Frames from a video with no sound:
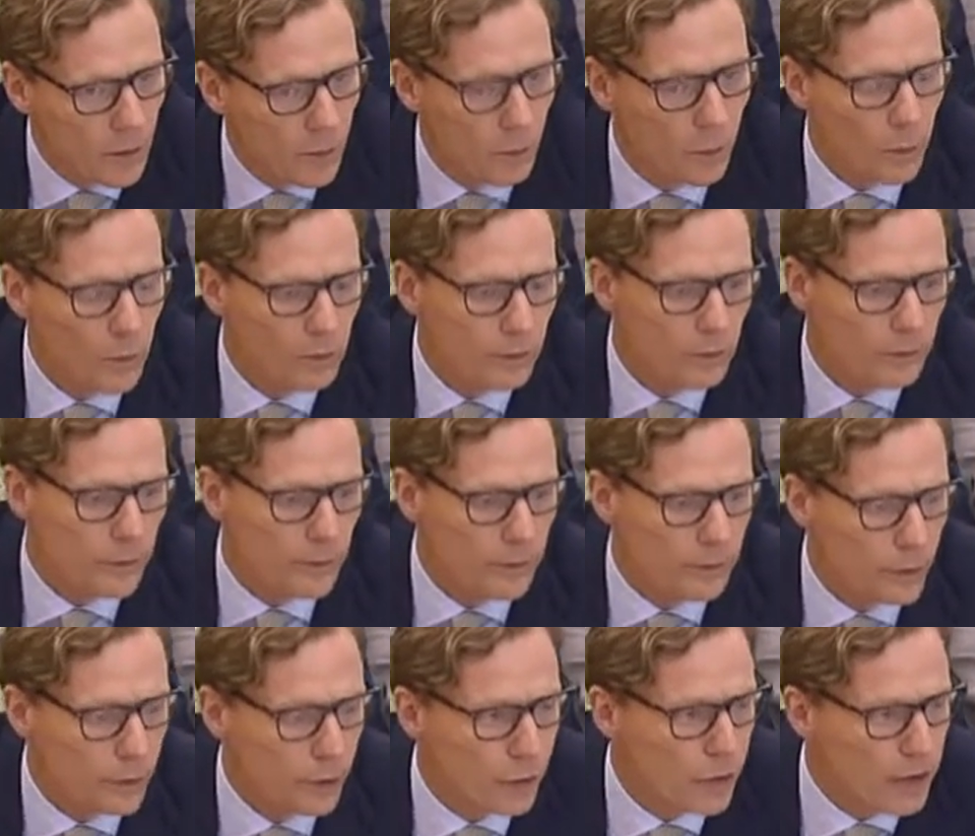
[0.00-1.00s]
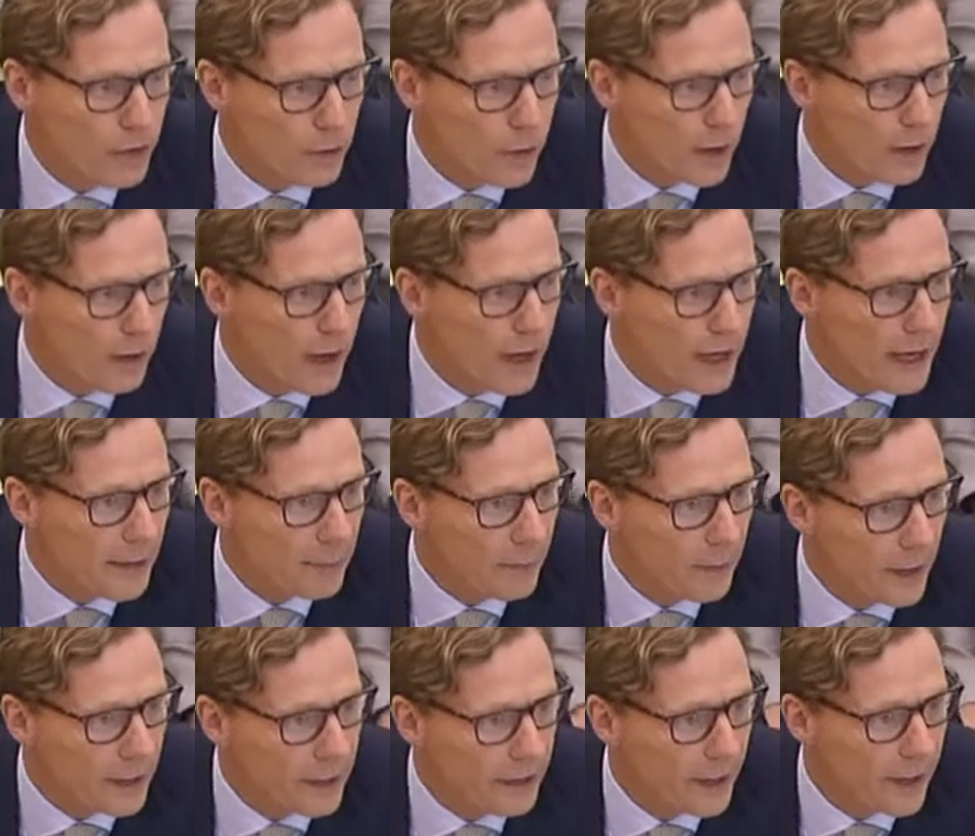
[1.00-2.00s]
Well, if you're sitting where I am
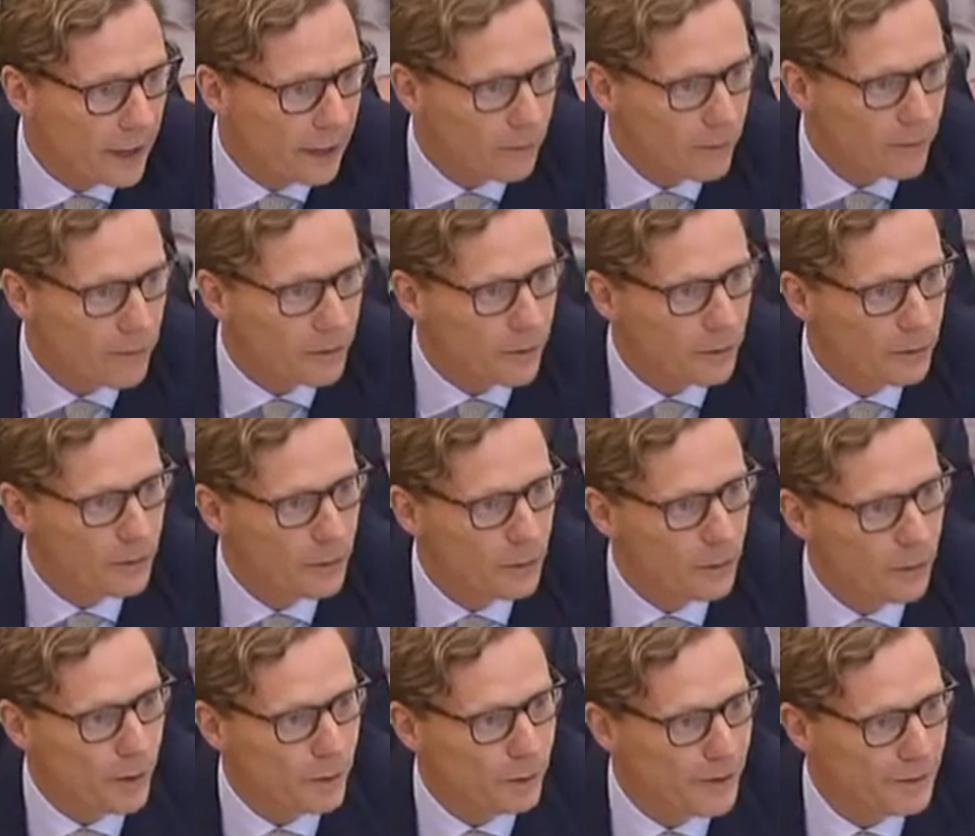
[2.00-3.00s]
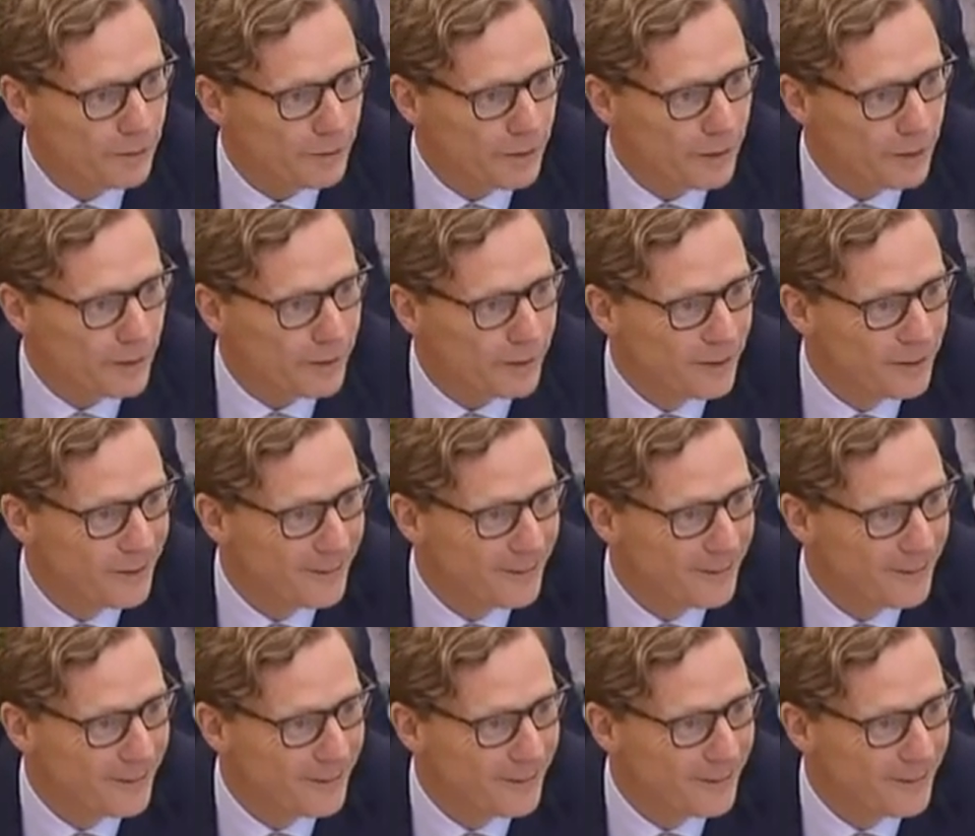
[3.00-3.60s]
right now, you probably feel